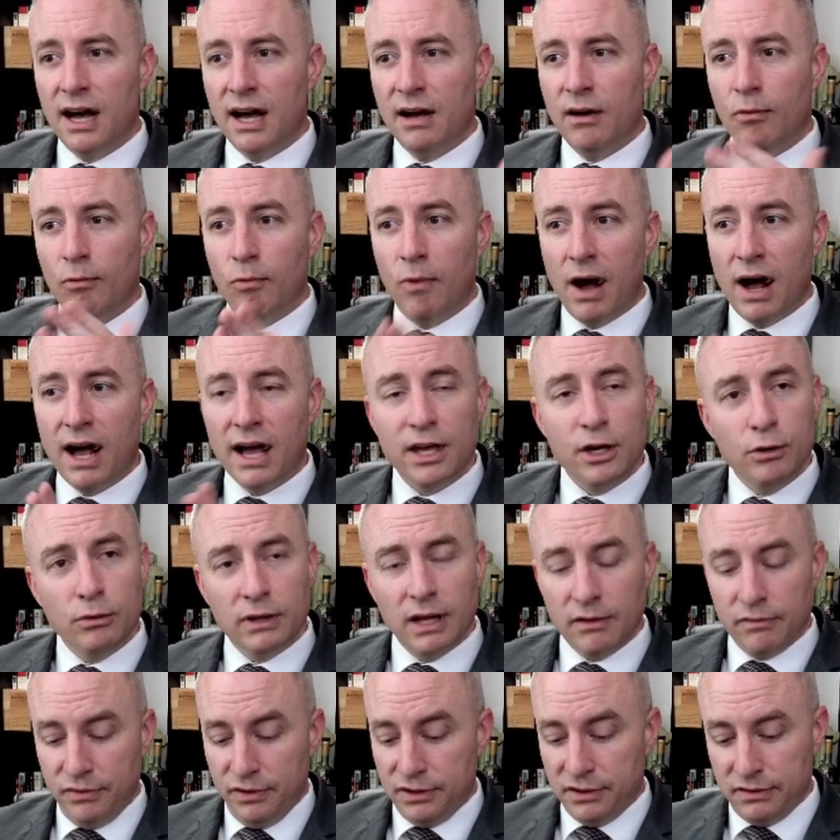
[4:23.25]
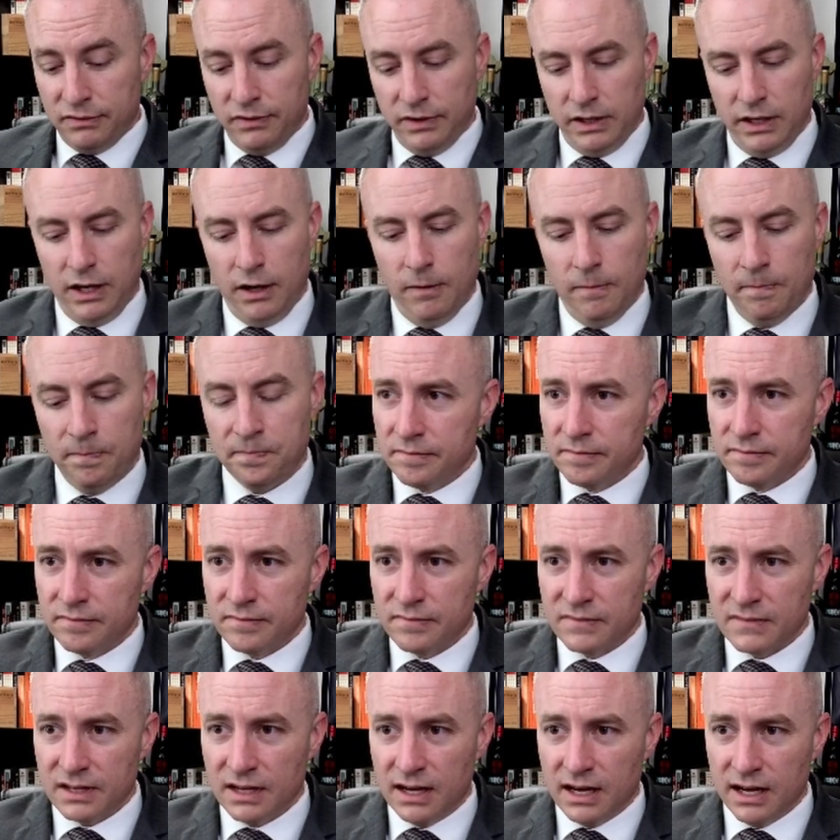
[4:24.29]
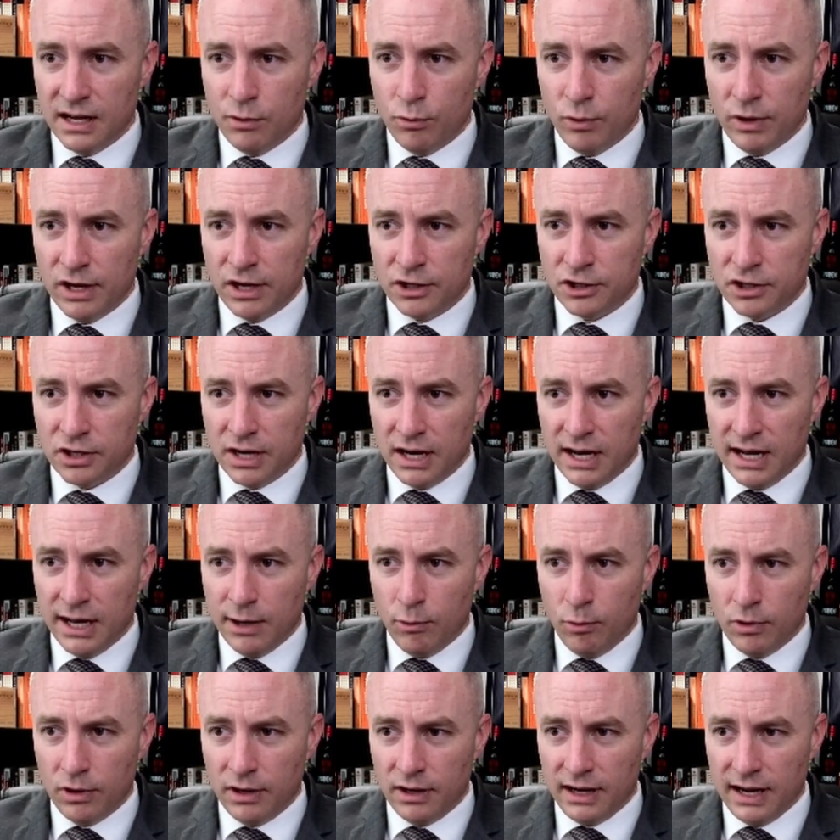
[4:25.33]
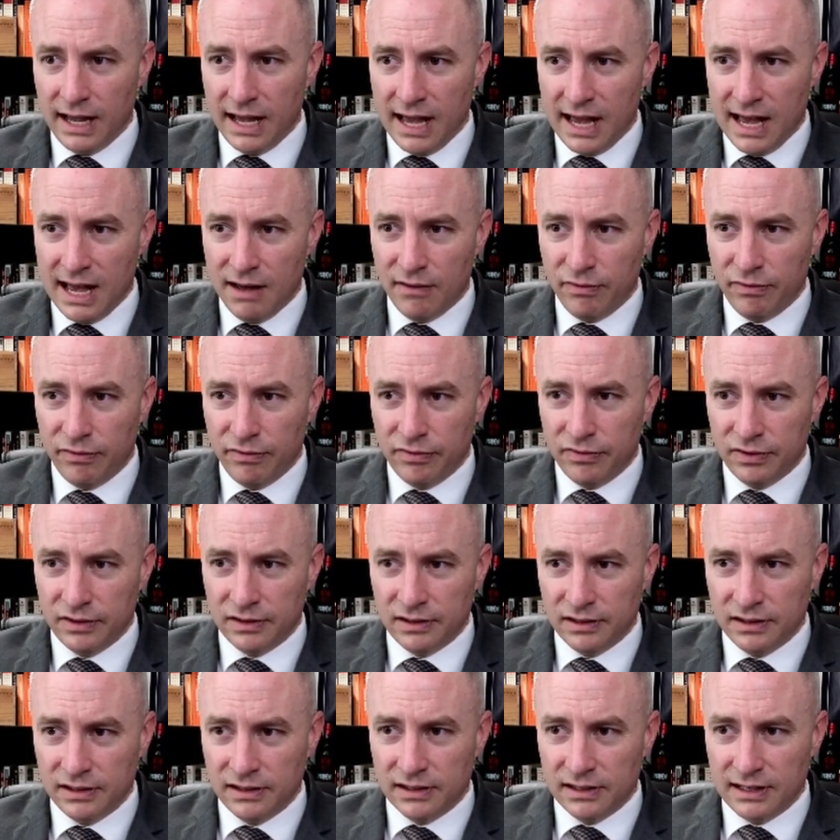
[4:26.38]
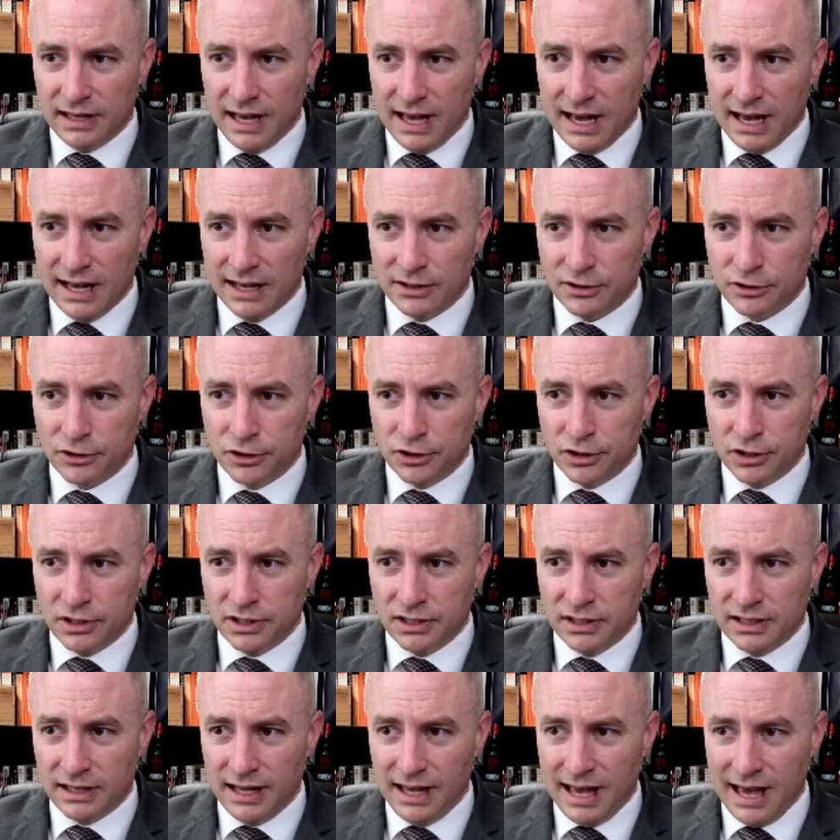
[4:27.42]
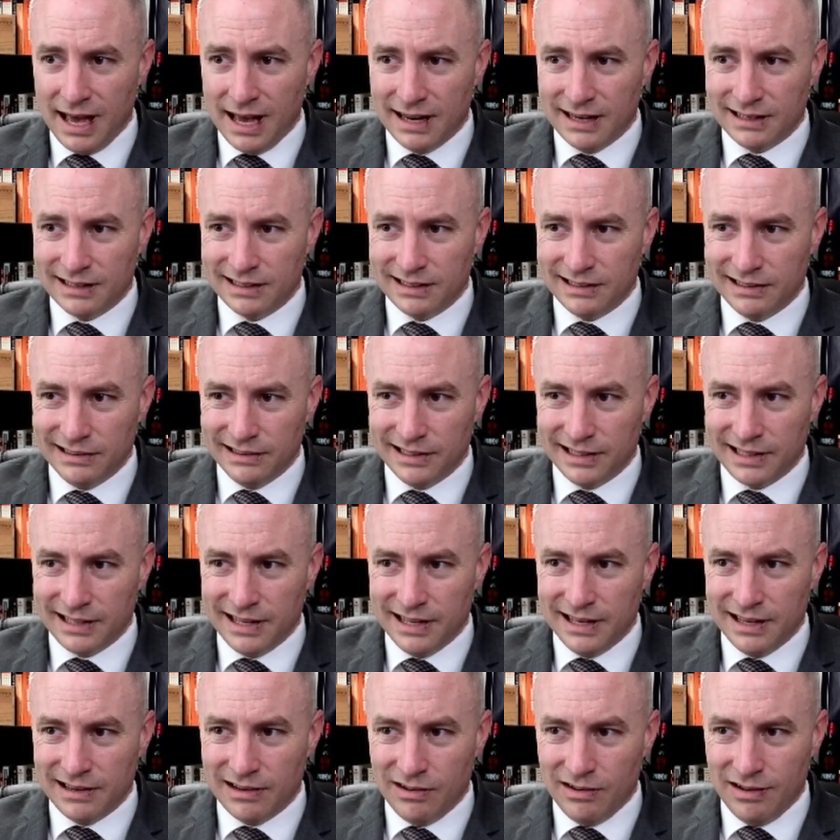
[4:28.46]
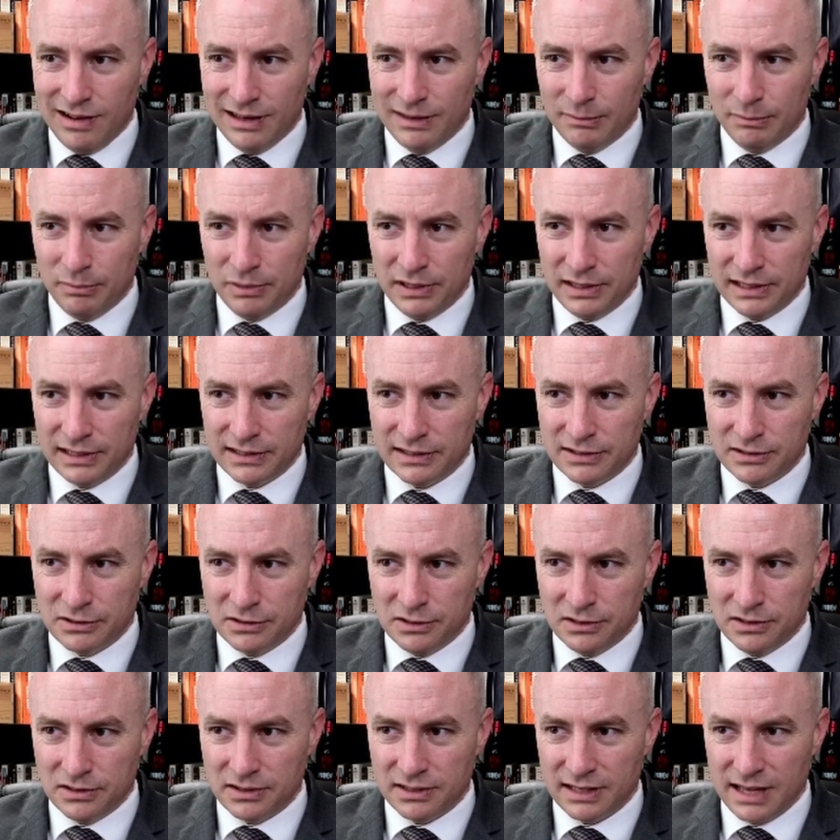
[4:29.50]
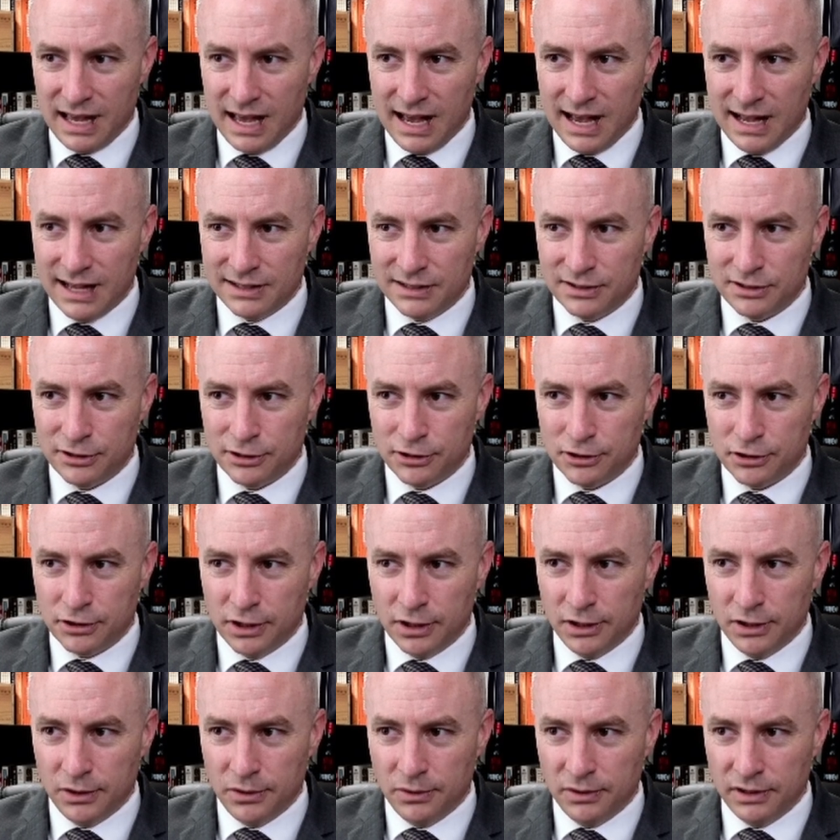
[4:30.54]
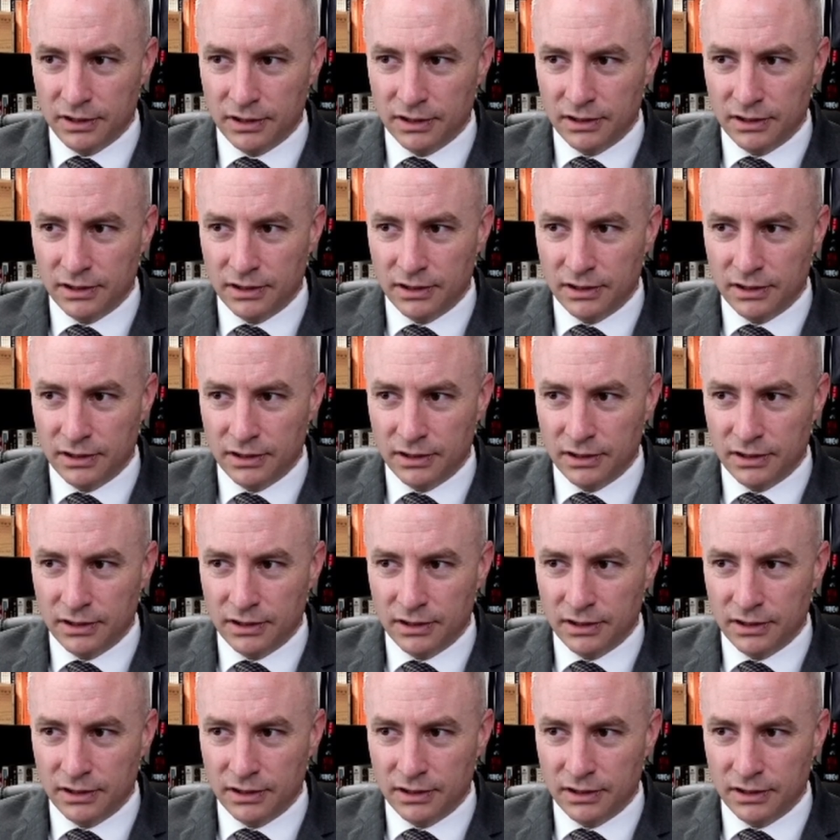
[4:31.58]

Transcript: why you love this video. I wish I were half as good at clicking on pixels as Stone.